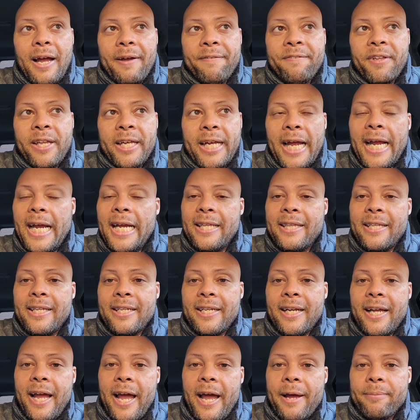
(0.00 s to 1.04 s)
I feel like
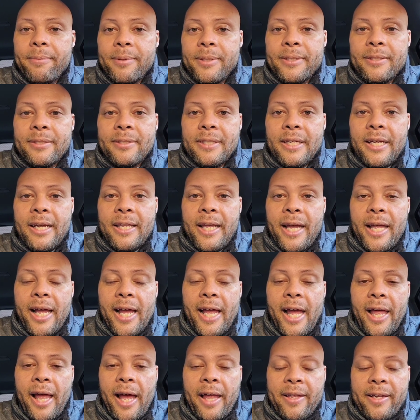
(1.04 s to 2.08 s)
anything can happen, and I,
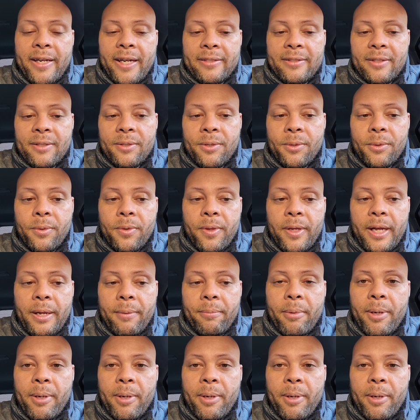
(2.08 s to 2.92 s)
I think that's a cool thing.